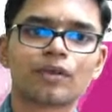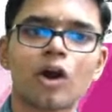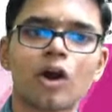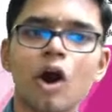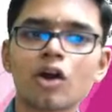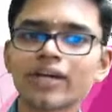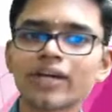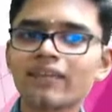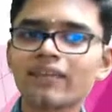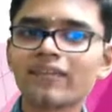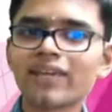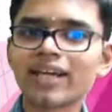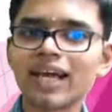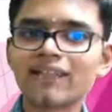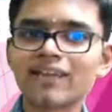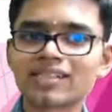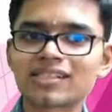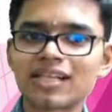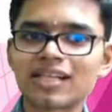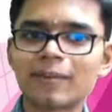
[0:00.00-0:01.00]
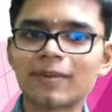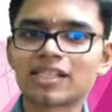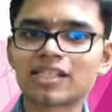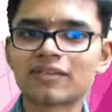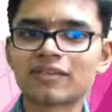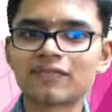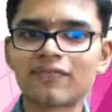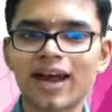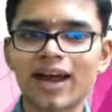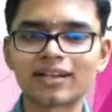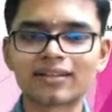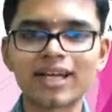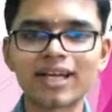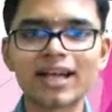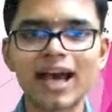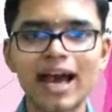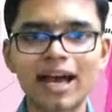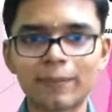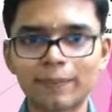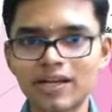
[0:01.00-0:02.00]
already we have established the fact
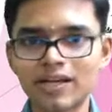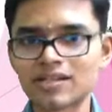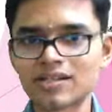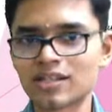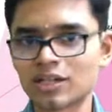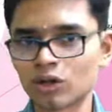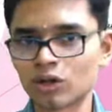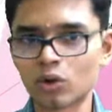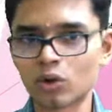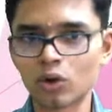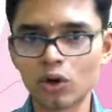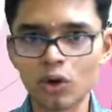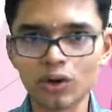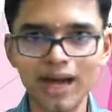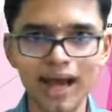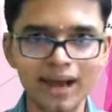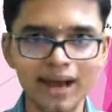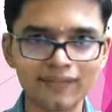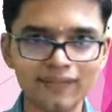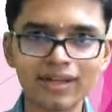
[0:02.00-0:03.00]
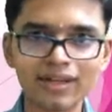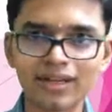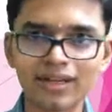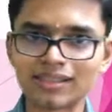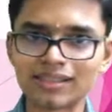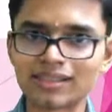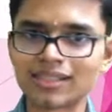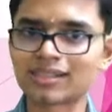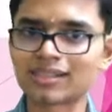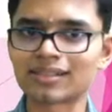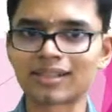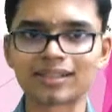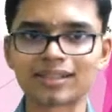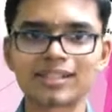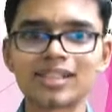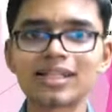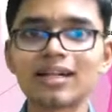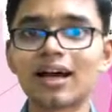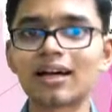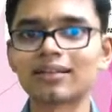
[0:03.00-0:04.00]
that Harappans do not have a religious
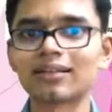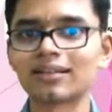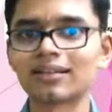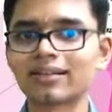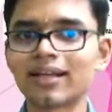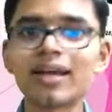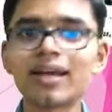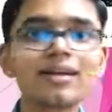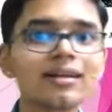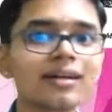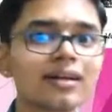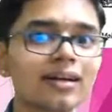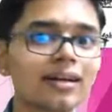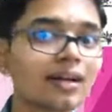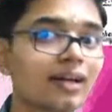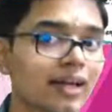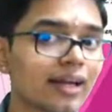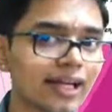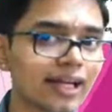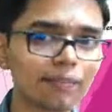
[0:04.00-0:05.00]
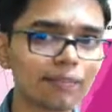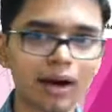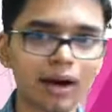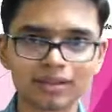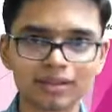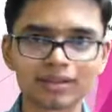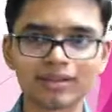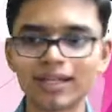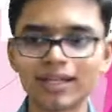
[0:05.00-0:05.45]
structure other than Great Bath.